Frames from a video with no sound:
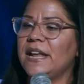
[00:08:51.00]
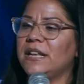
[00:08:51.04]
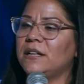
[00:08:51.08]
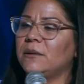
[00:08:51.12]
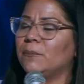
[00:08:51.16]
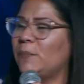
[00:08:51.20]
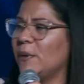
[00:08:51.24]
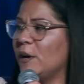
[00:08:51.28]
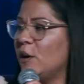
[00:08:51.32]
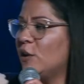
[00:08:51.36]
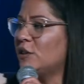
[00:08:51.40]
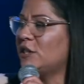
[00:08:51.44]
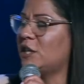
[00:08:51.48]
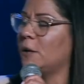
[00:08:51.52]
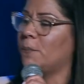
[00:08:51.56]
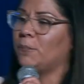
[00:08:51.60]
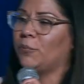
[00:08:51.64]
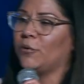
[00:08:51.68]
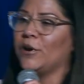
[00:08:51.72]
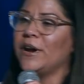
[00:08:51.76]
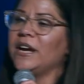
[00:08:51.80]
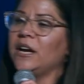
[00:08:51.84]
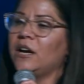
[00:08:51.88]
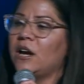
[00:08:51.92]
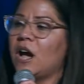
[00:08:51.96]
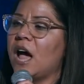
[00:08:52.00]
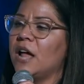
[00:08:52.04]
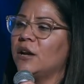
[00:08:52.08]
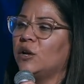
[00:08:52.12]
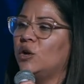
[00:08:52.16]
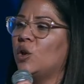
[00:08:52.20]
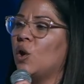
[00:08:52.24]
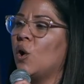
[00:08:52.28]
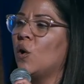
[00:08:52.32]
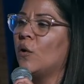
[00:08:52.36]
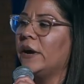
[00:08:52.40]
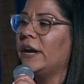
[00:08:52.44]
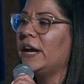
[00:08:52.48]
built to bring God
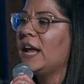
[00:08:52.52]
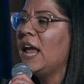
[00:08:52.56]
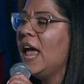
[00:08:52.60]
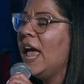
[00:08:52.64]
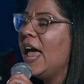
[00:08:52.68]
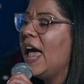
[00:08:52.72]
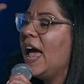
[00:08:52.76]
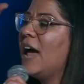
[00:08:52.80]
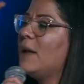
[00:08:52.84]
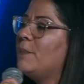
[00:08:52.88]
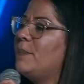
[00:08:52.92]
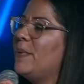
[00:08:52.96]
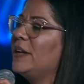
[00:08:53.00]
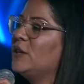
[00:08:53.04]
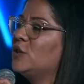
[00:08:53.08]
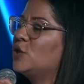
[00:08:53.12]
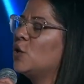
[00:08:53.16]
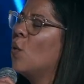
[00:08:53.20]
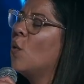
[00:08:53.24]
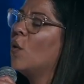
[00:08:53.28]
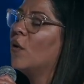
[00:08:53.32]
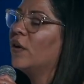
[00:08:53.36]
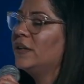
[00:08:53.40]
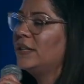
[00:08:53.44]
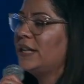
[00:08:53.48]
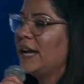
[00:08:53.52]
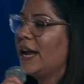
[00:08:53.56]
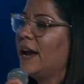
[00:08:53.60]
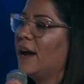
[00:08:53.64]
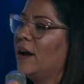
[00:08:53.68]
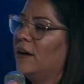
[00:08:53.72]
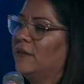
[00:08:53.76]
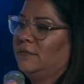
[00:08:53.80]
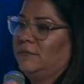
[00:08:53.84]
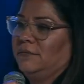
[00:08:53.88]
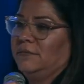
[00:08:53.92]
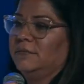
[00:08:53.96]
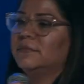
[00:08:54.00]
glory had been torn
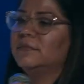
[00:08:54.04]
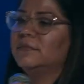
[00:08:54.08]
down.